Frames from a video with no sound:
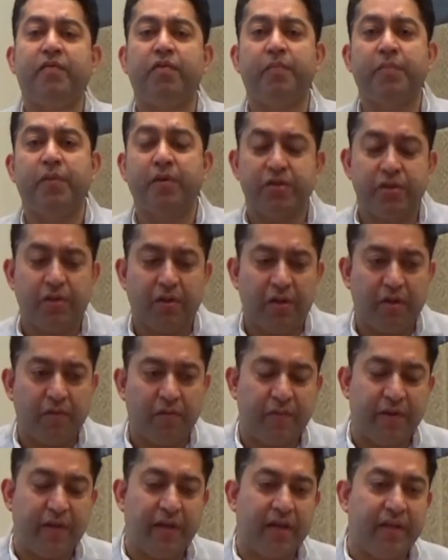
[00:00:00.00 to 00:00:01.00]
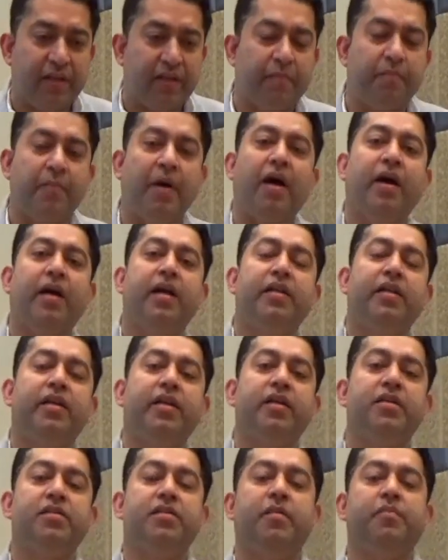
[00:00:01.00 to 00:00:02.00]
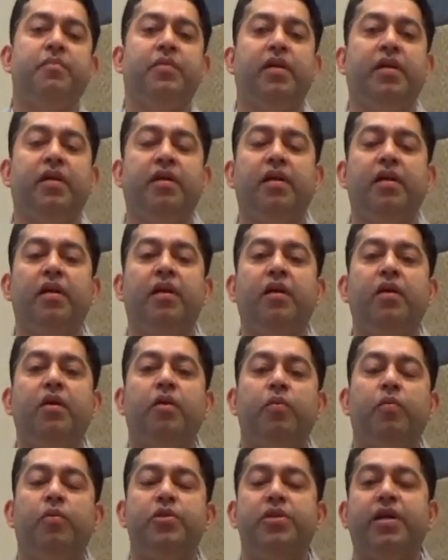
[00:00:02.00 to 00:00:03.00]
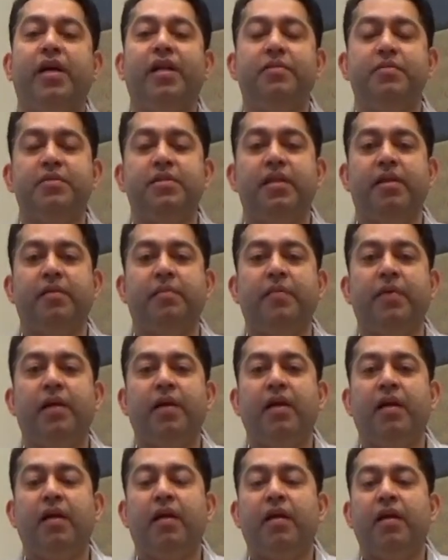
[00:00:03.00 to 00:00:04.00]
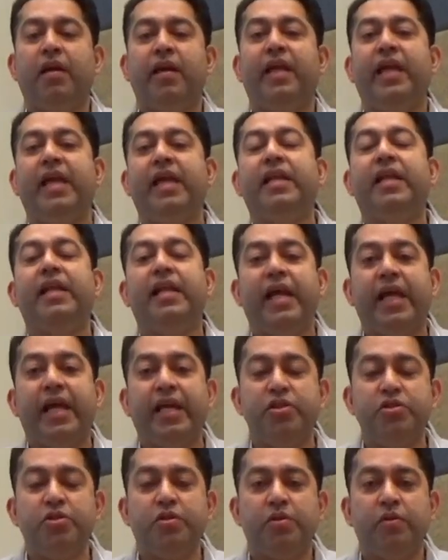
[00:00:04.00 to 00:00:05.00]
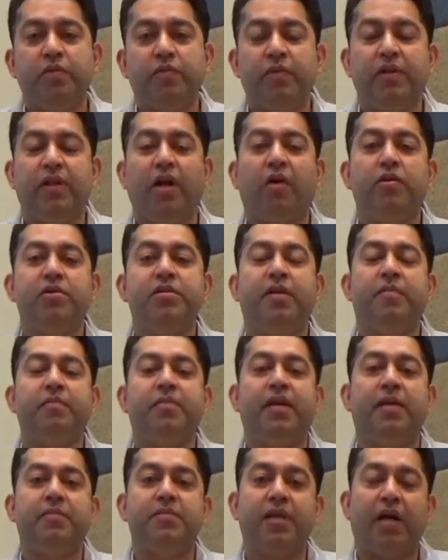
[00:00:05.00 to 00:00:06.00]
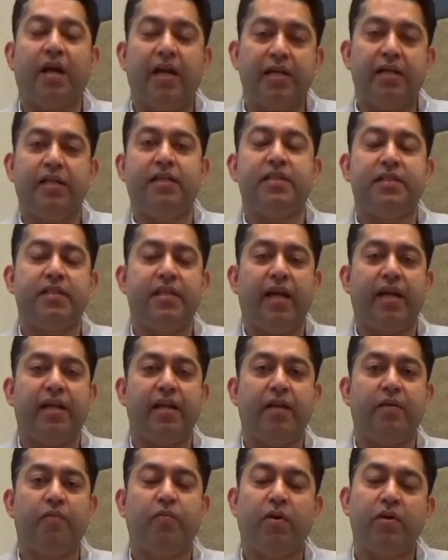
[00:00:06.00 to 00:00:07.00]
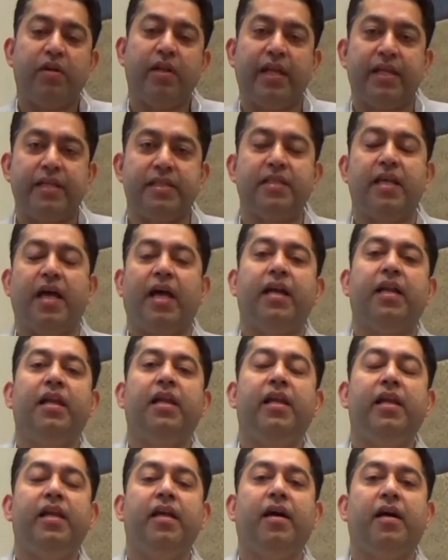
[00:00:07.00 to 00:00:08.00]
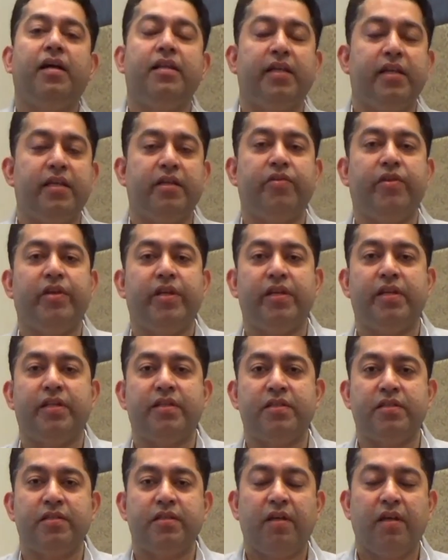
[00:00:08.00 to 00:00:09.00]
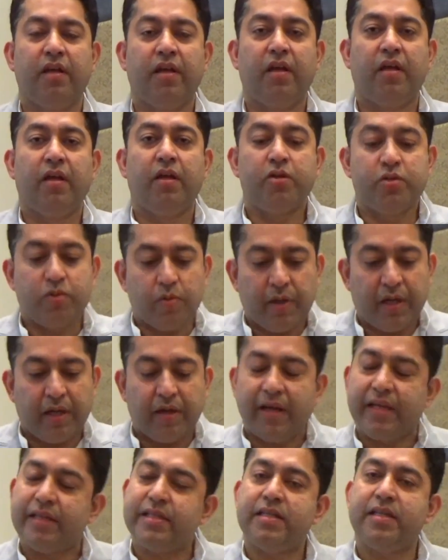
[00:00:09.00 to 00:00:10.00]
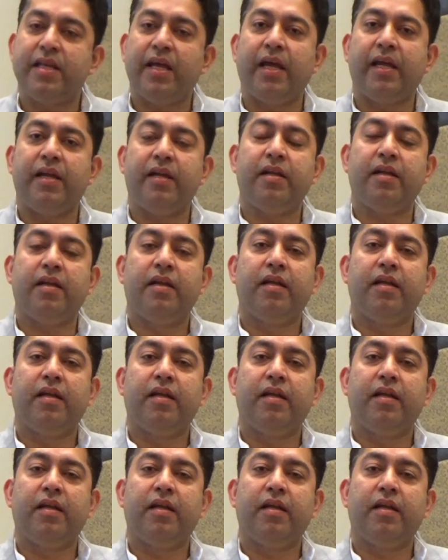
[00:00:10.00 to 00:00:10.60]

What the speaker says: for a particular way, and the marketing is something which helps them gain an edge without sometimes understanding what exactly are the ingredients. So here I stand,